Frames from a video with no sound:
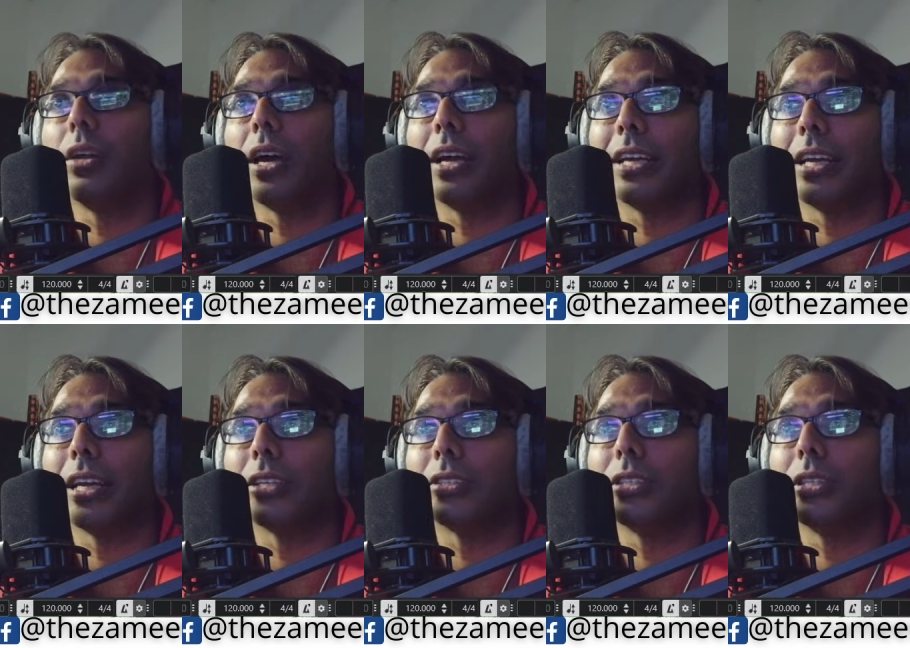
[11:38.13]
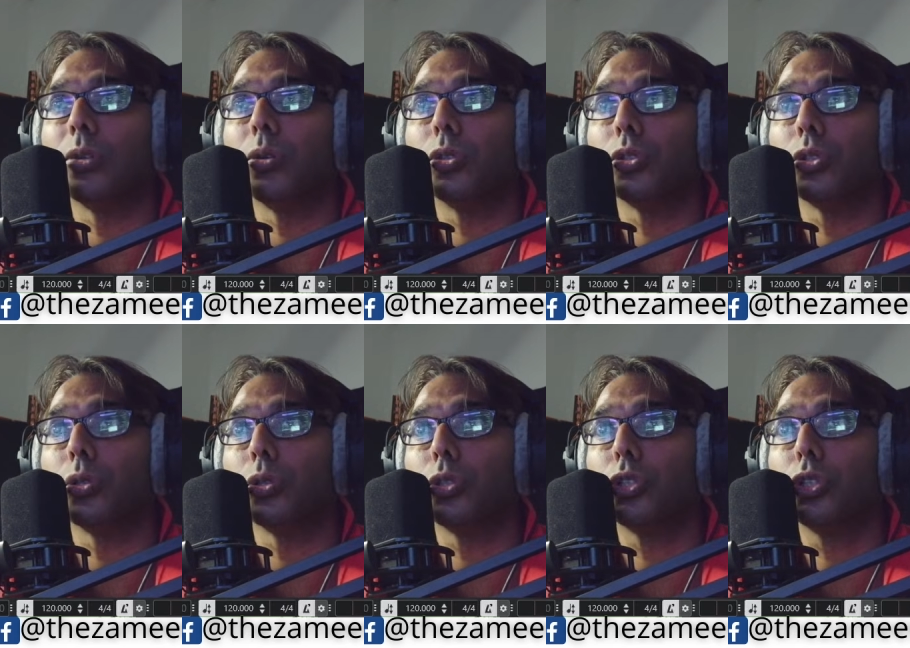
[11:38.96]
I can actually
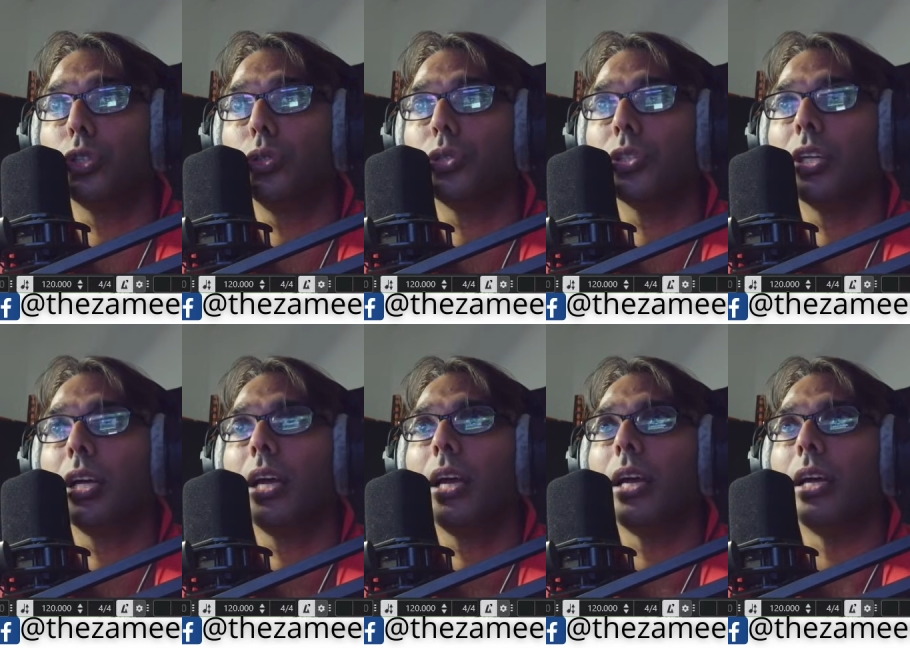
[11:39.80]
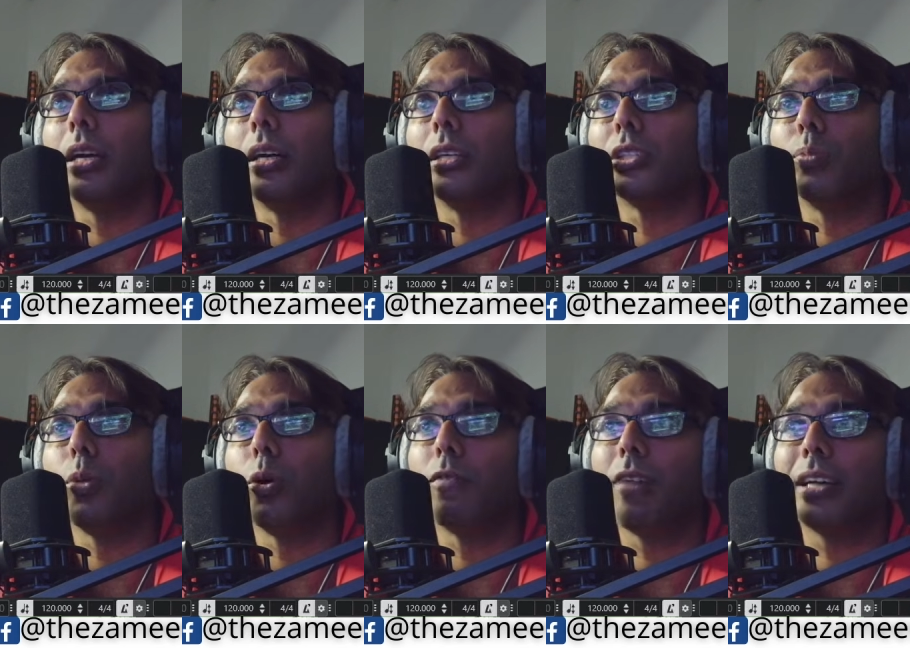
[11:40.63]
also choose
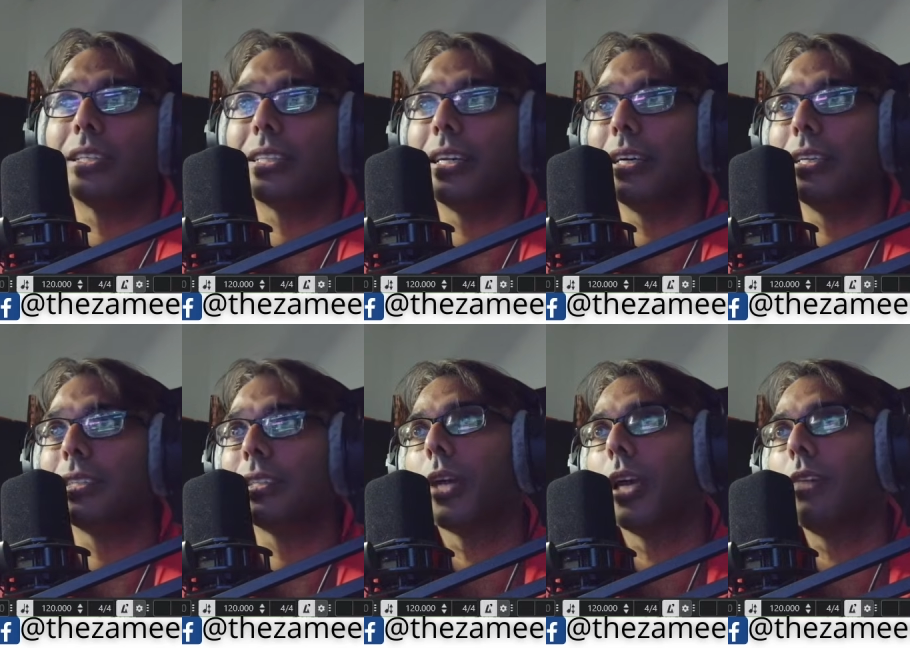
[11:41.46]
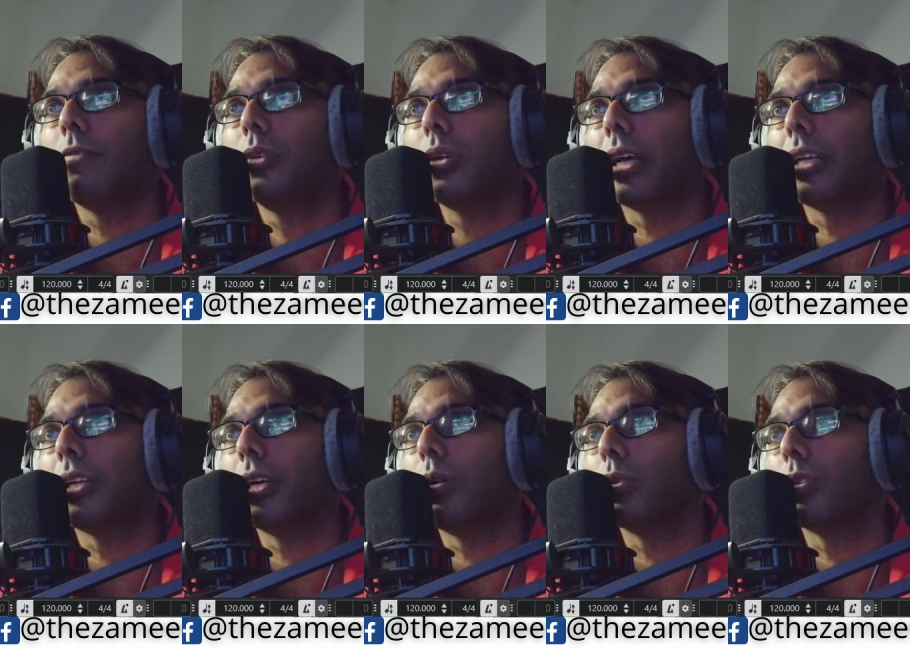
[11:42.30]
small file size. So if you look at
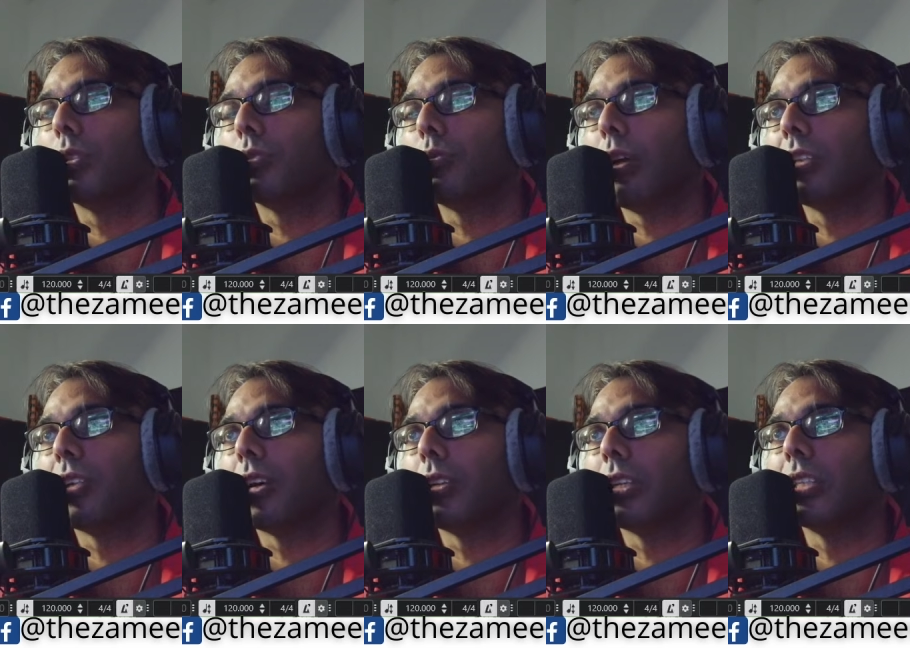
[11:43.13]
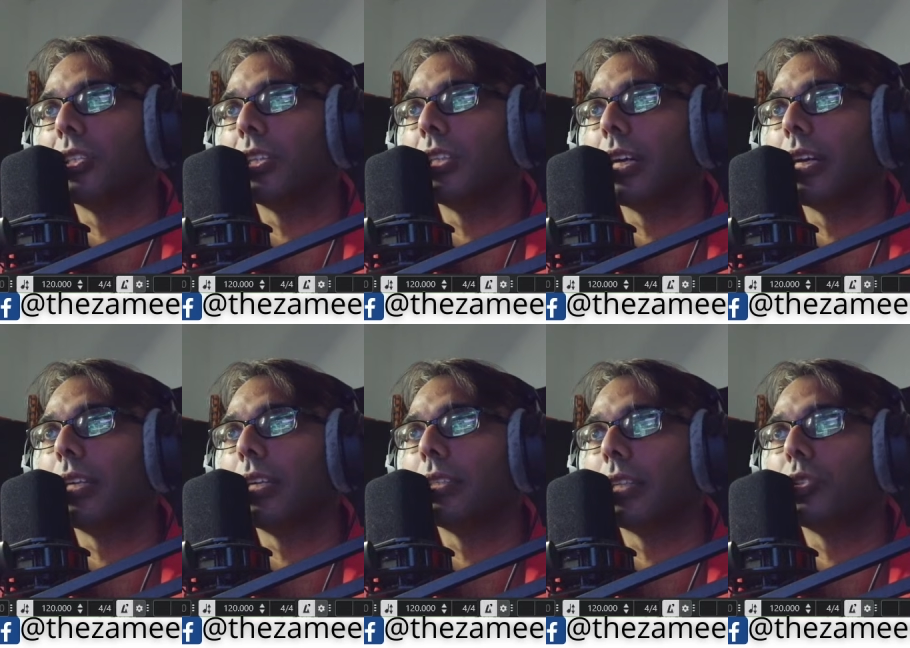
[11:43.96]
here on the right side, you can see that
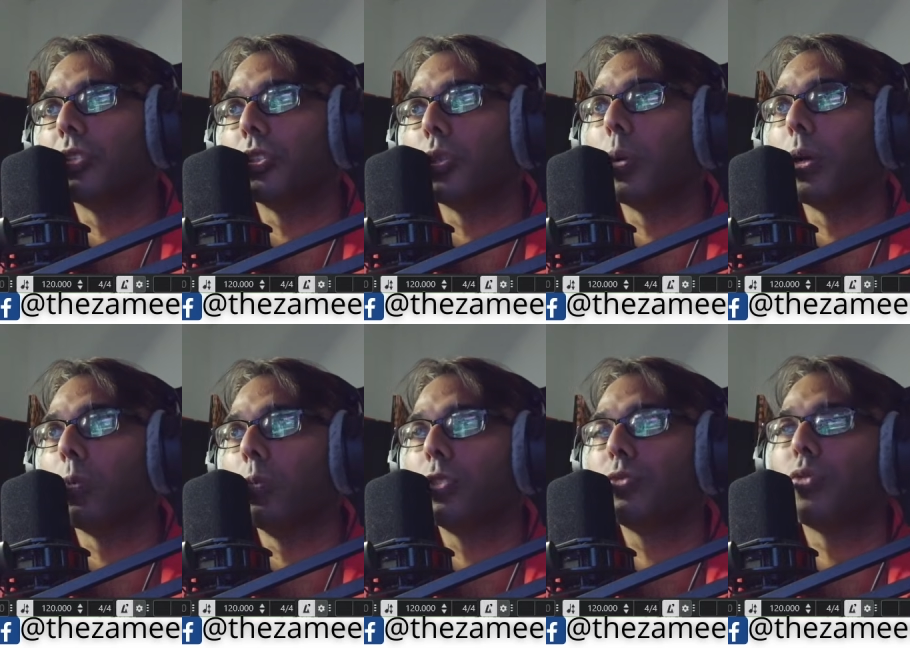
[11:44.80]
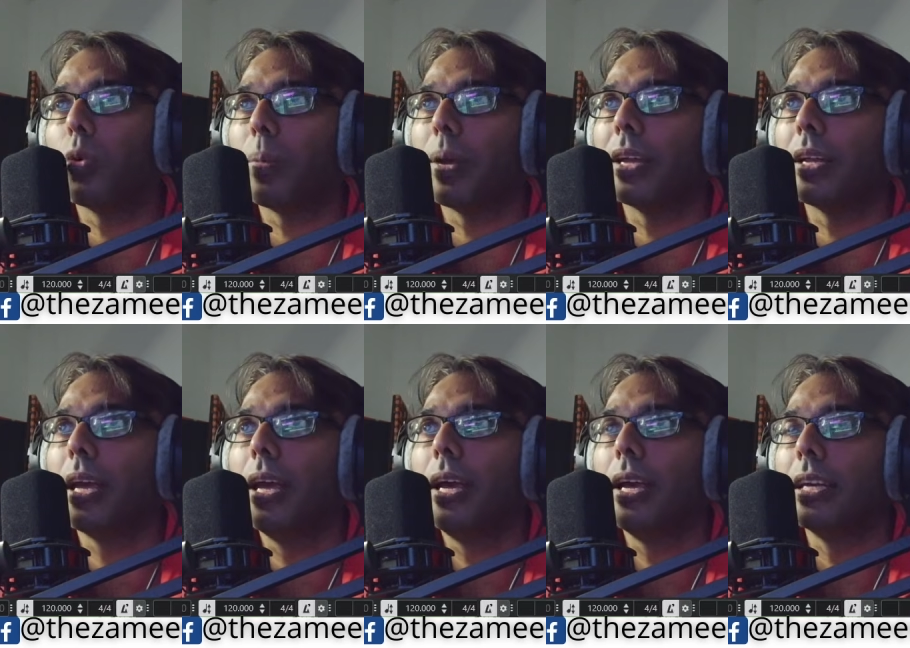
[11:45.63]
it's actually showing which format
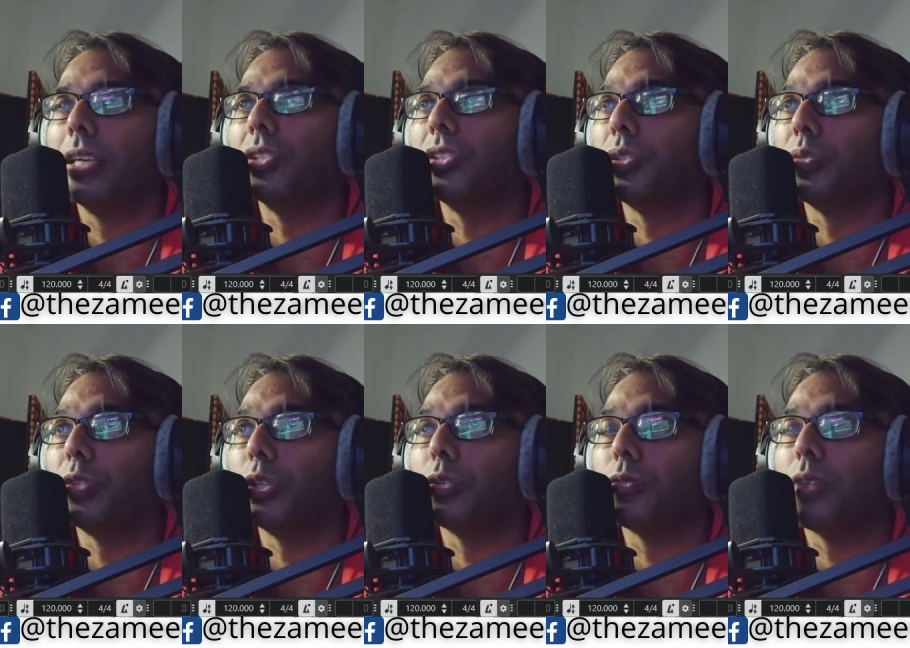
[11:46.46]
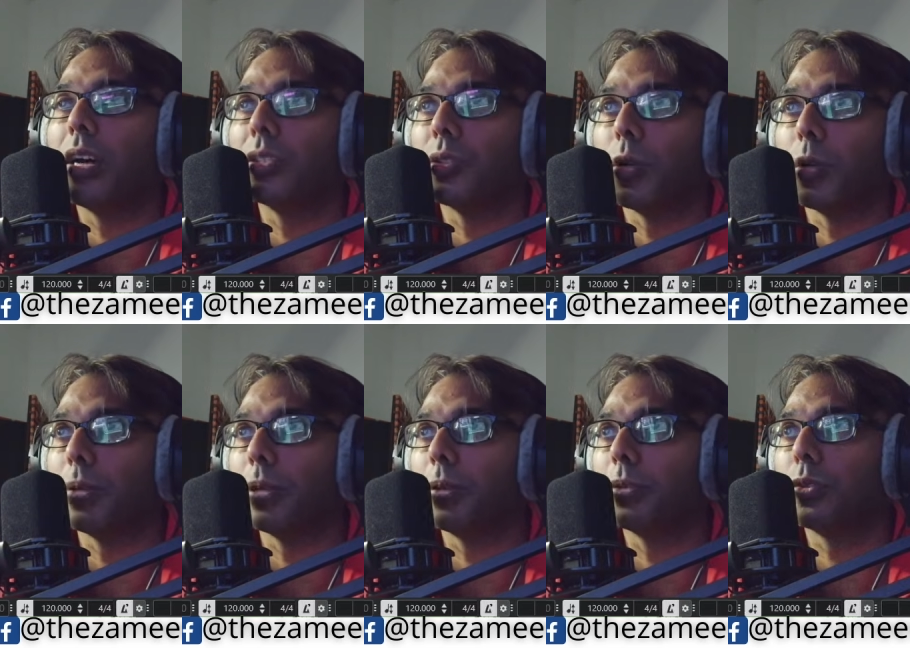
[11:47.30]
is this video file is going to
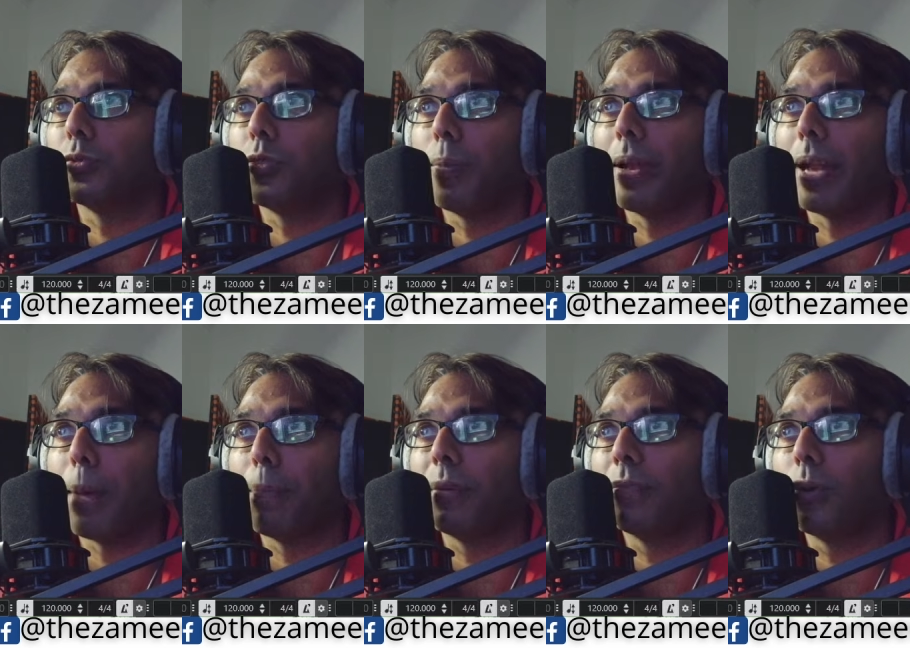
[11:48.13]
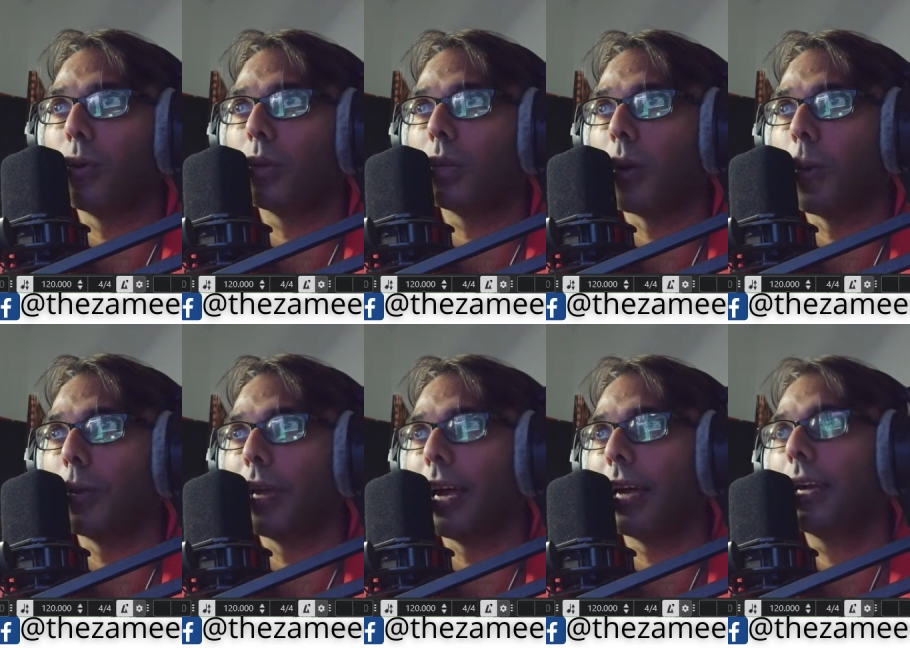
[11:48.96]
be. So format MP4, codec,